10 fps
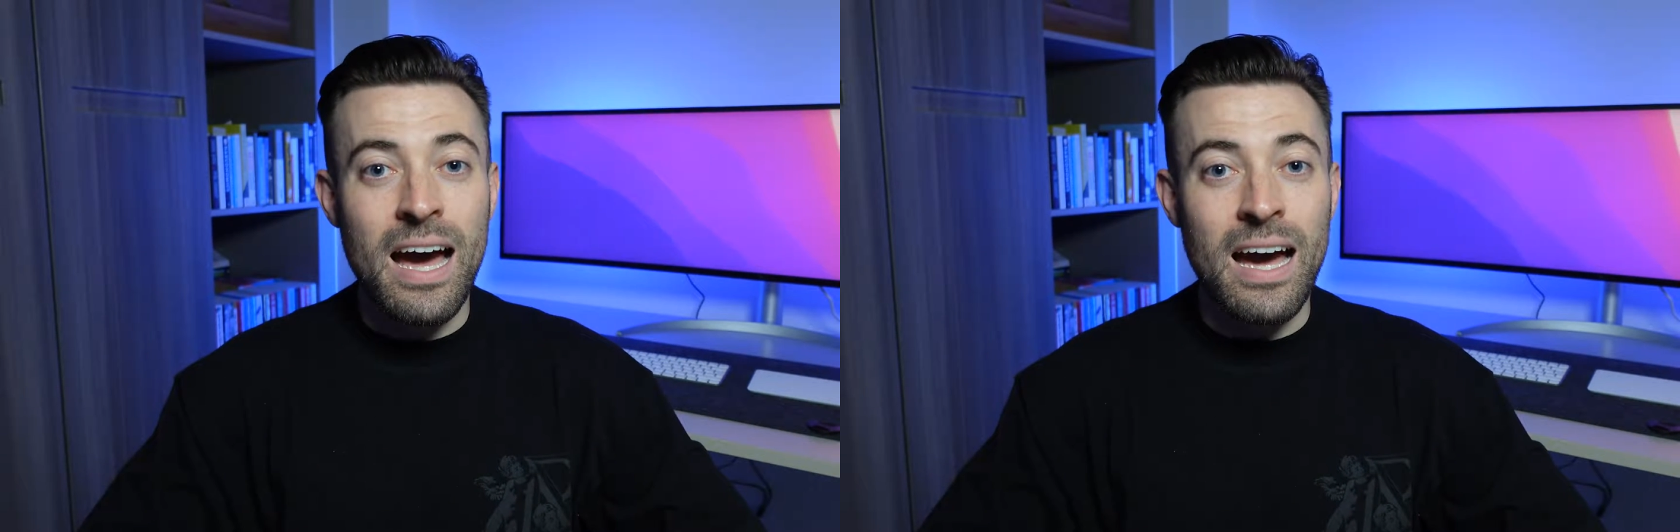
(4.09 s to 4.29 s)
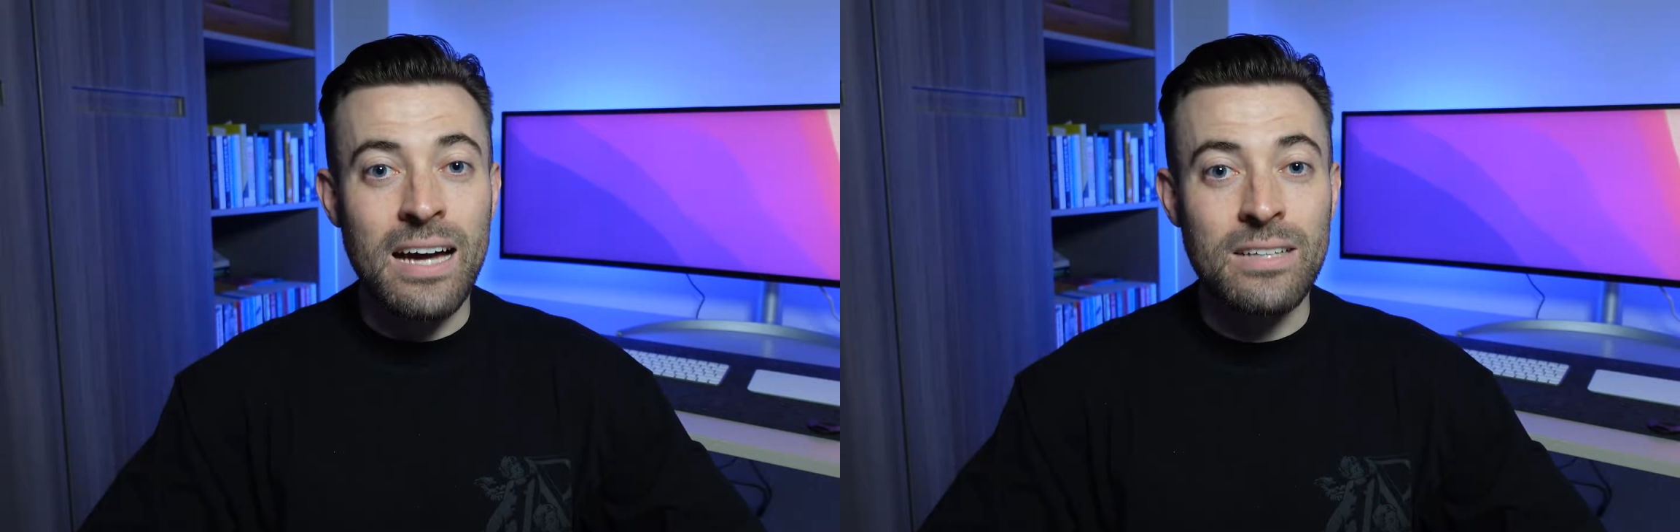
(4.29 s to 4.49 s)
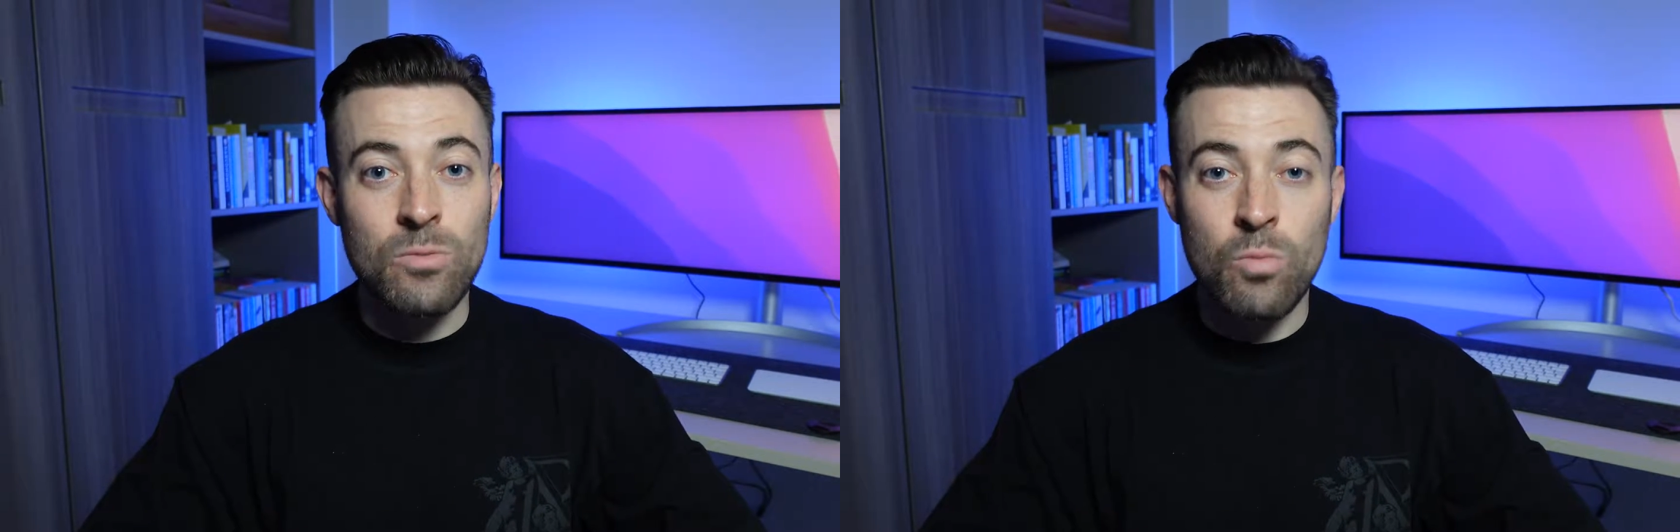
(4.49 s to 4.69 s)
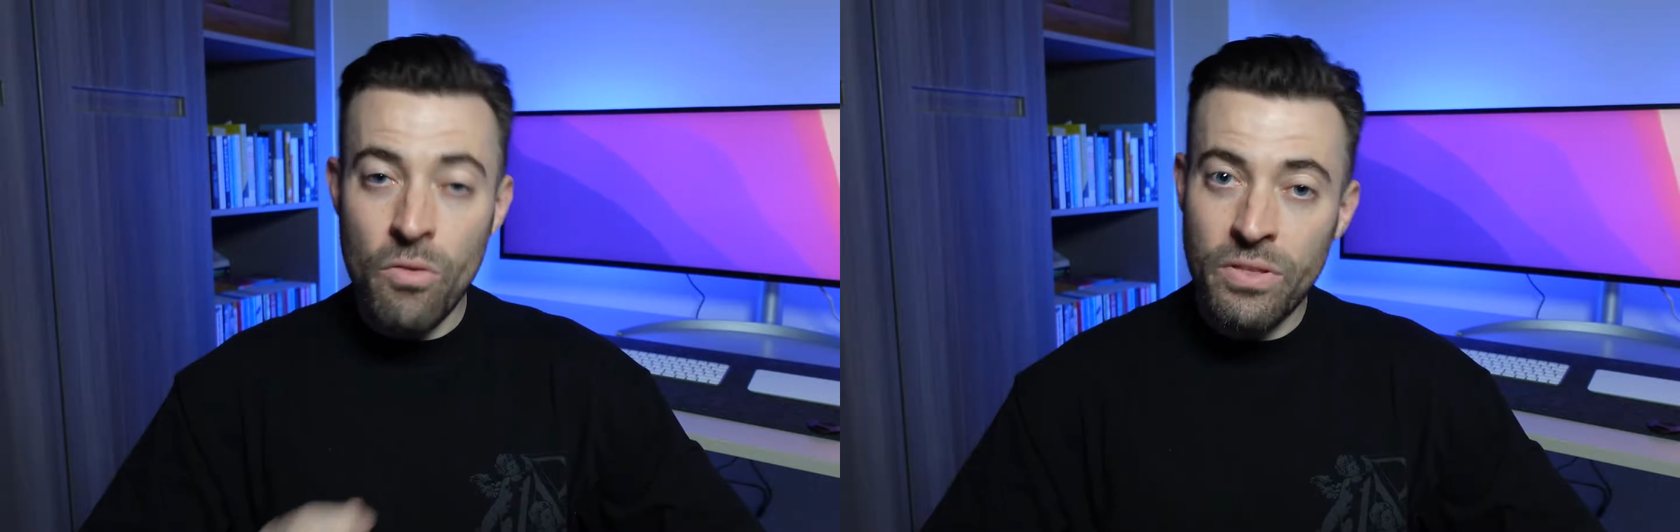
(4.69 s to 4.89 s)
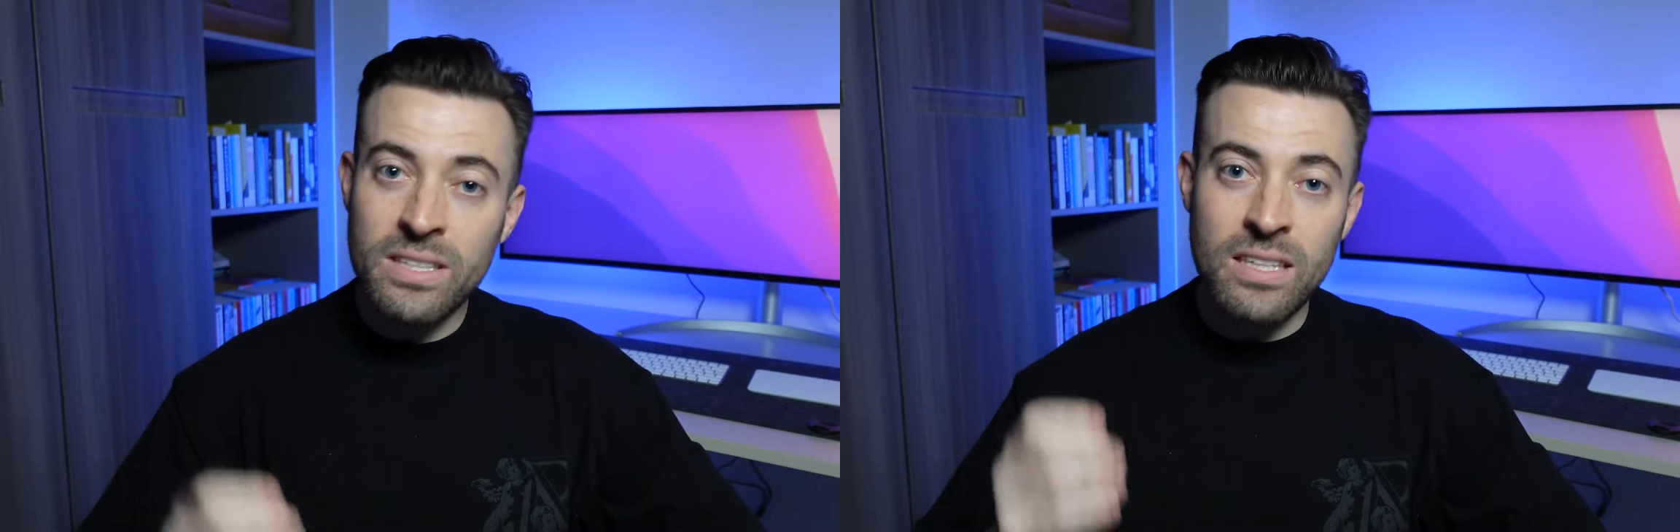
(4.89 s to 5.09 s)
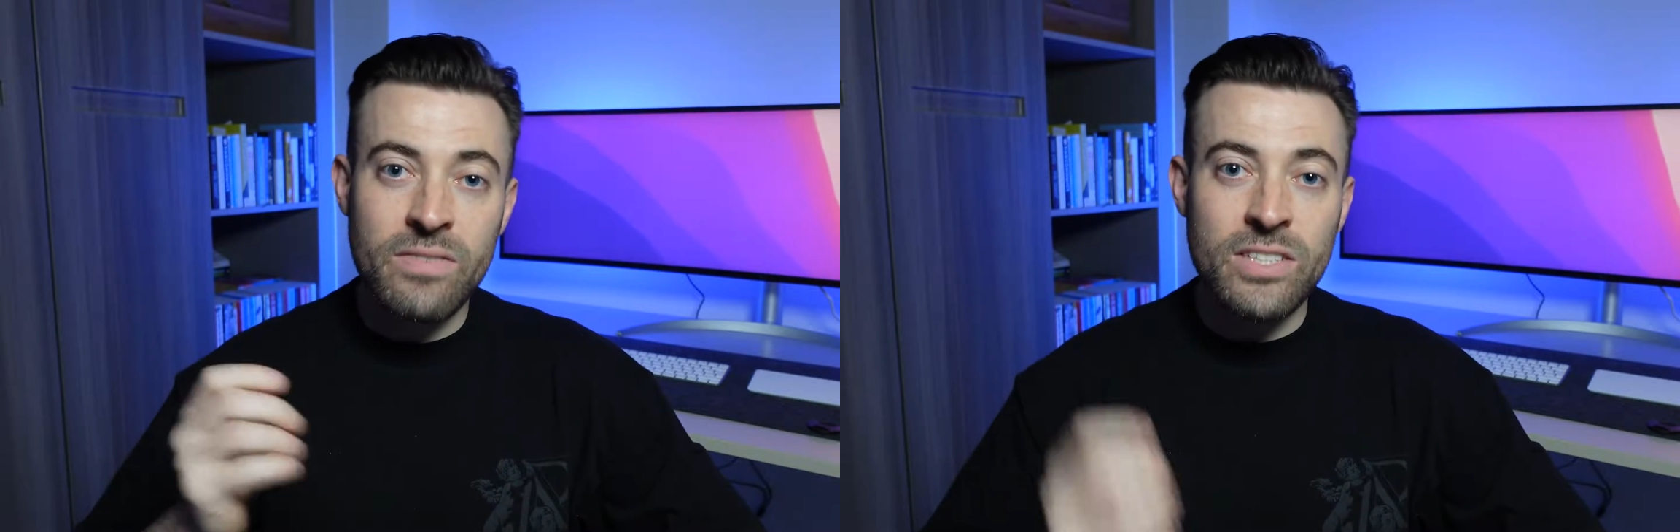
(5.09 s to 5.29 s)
And one thing that they've